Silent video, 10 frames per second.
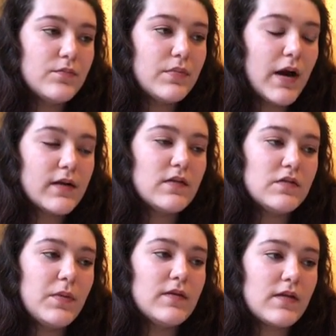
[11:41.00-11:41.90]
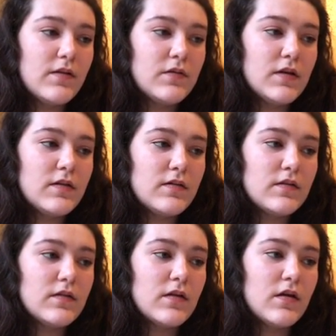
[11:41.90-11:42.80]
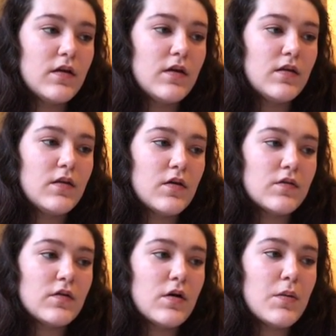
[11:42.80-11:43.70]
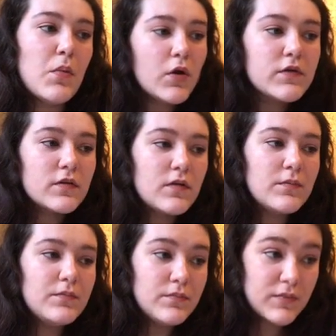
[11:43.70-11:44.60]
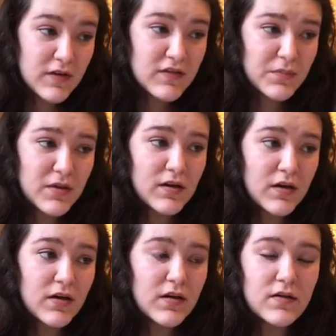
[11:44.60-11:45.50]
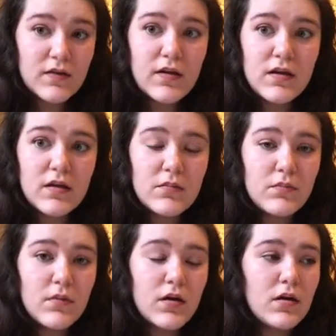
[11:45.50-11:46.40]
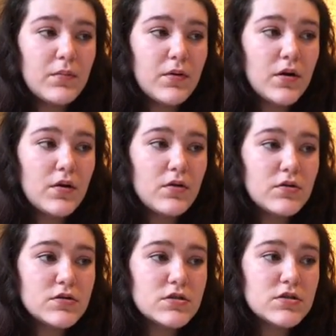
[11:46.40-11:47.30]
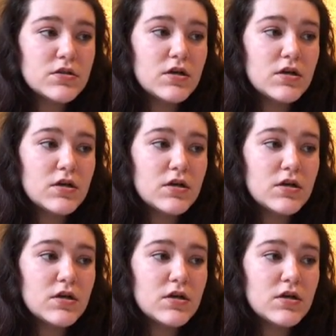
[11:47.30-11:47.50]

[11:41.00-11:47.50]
practice-based evidence, there's a multidisciplinary team approach.